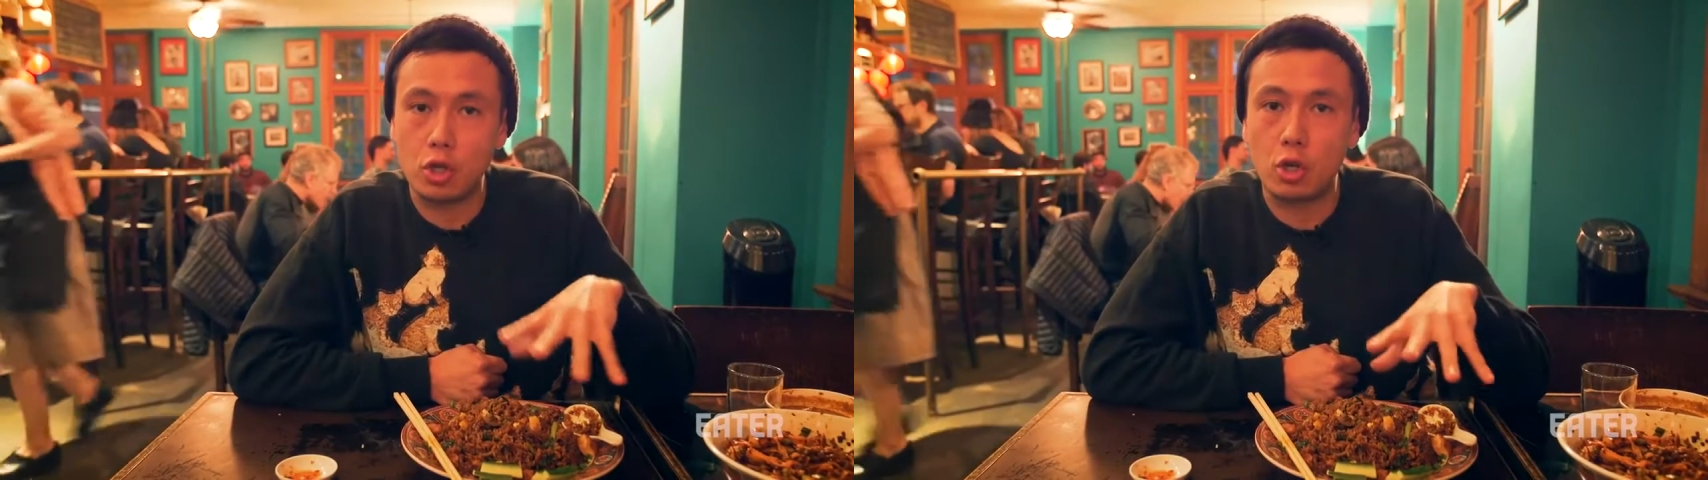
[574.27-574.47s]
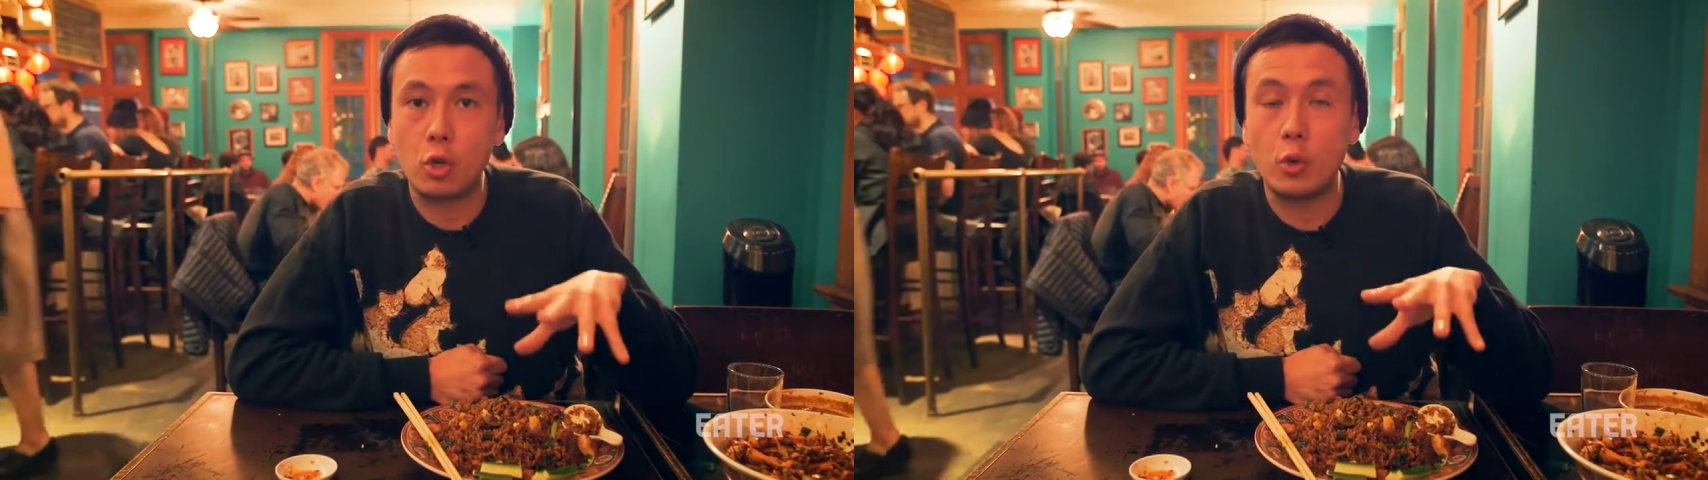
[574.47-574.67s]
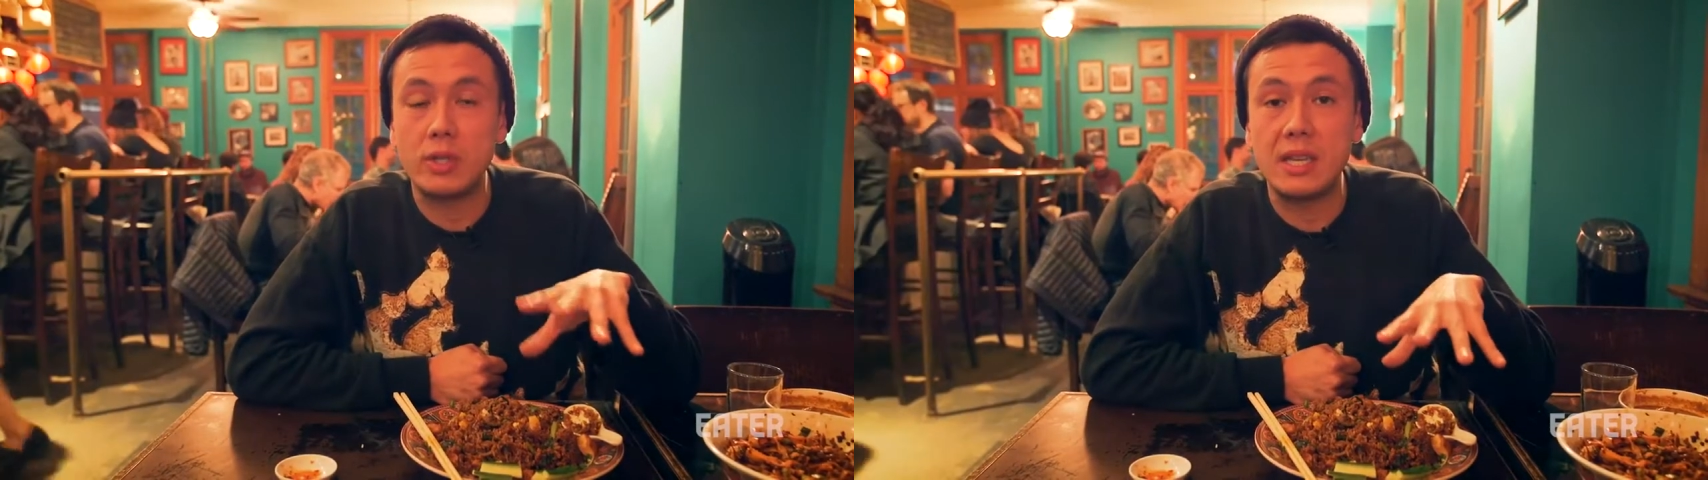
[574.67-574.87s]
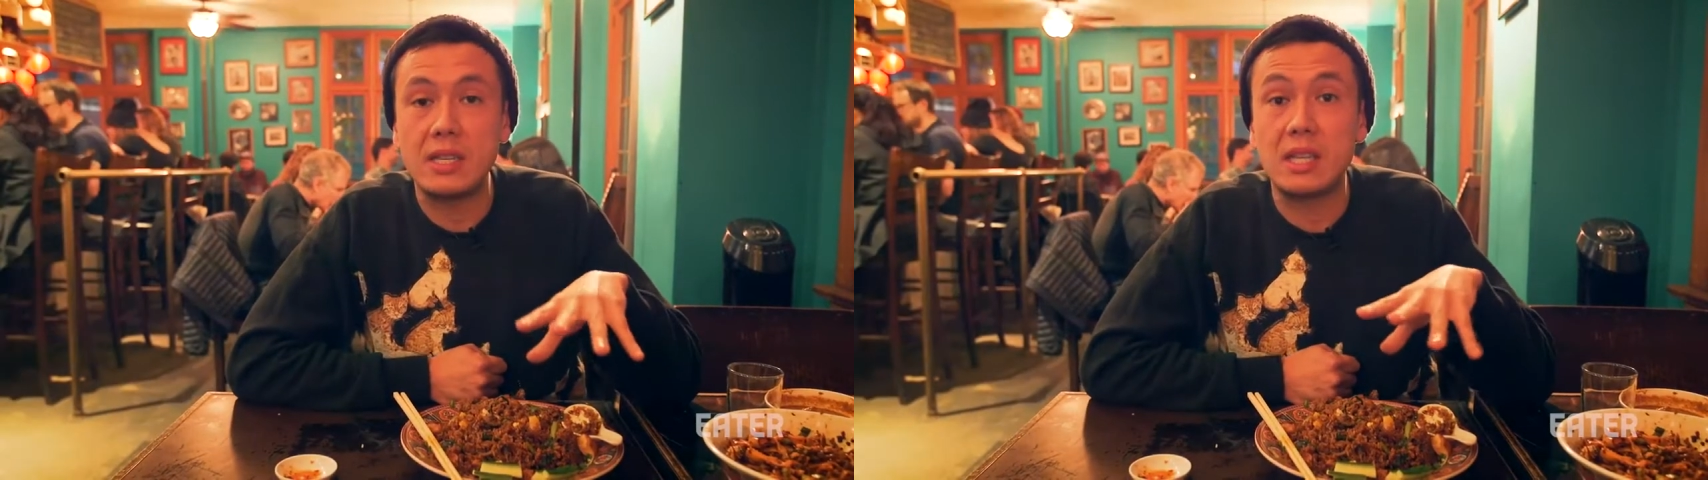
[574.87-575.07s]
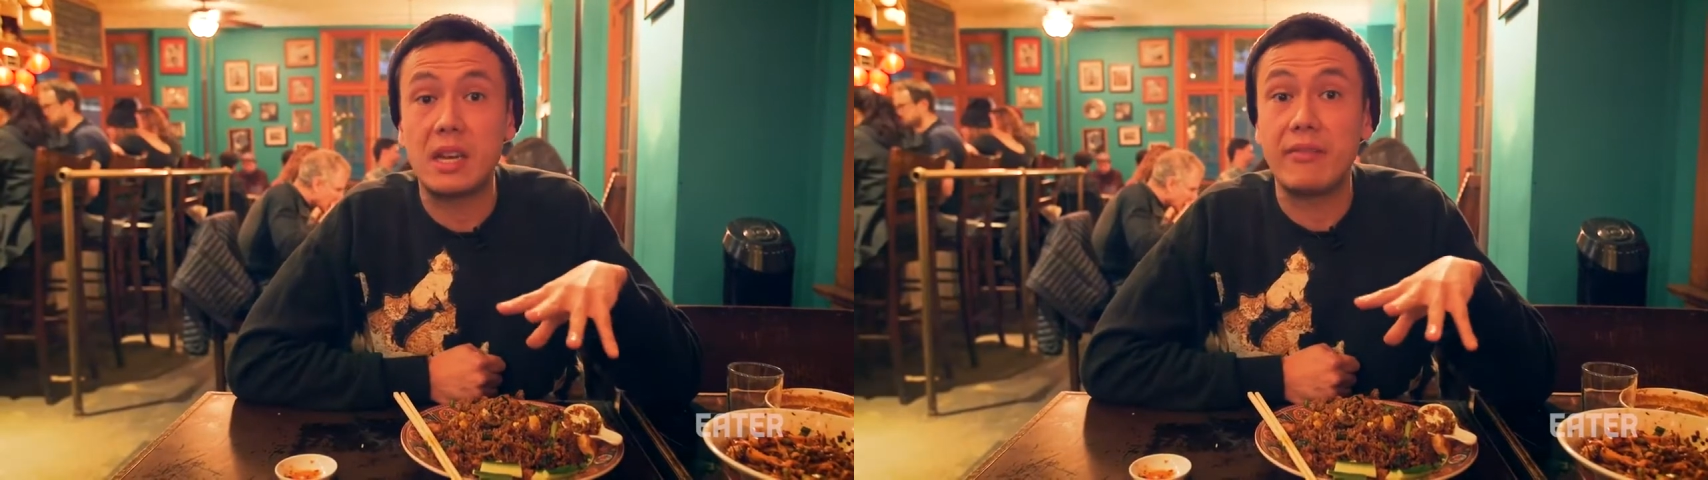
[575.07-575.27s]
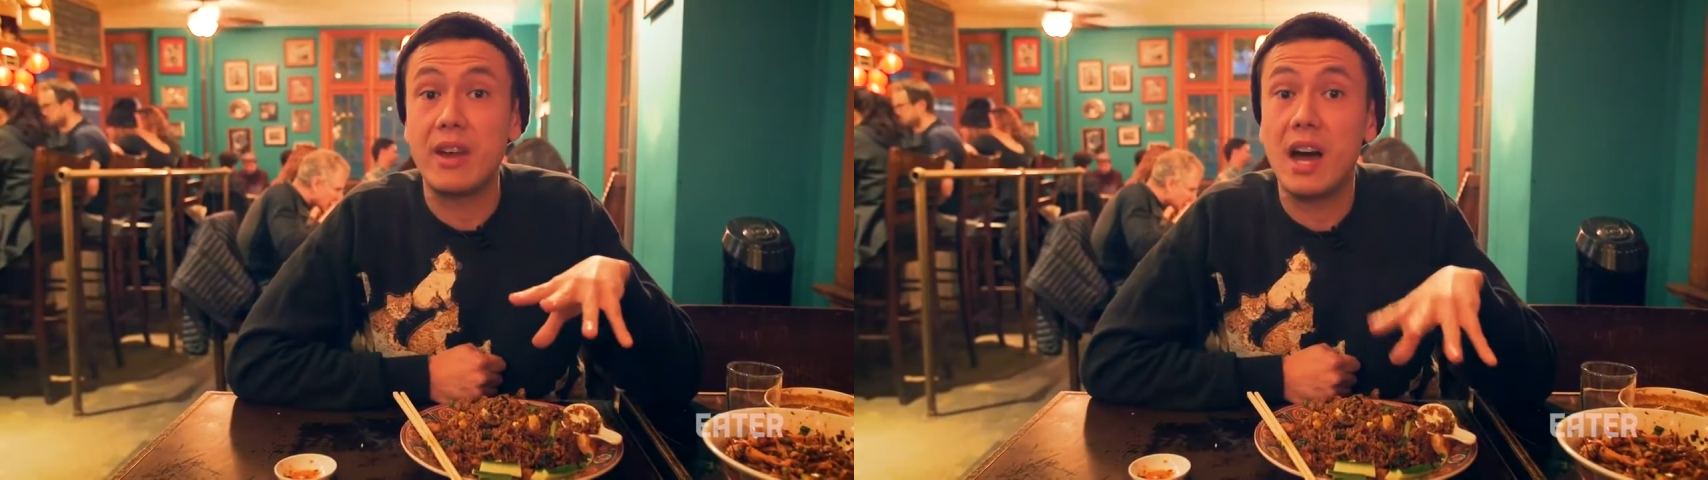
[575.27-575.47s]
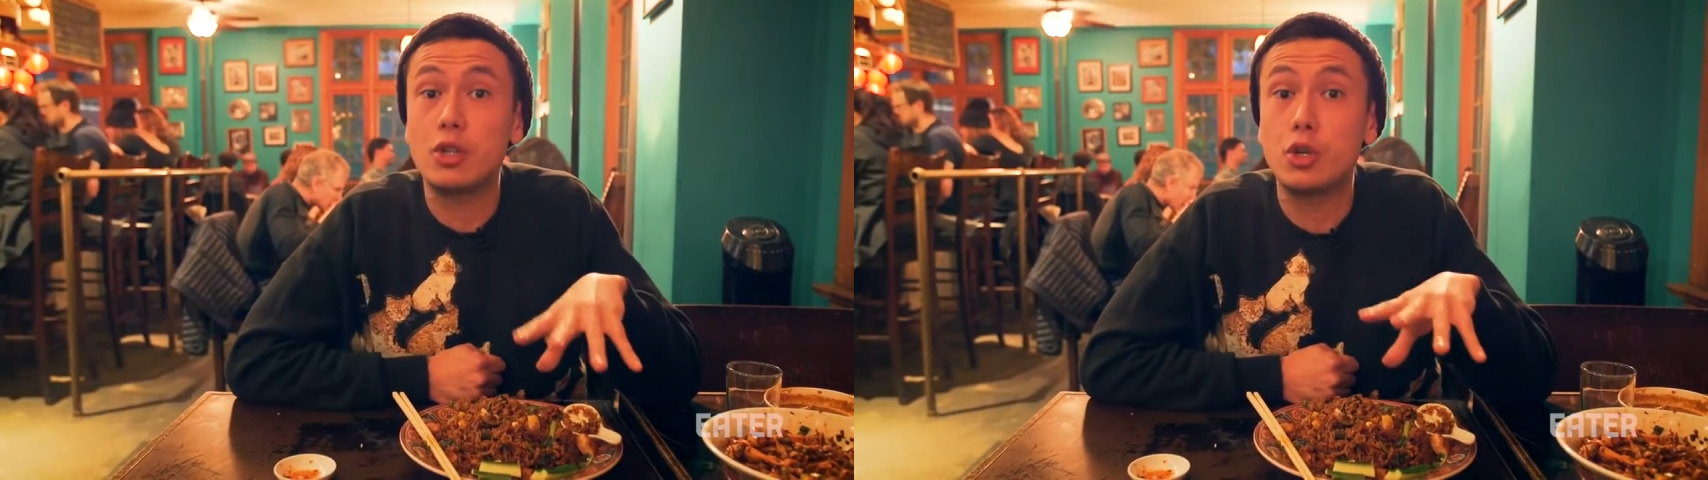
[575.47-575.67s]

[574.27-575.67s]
certain cuisines that have not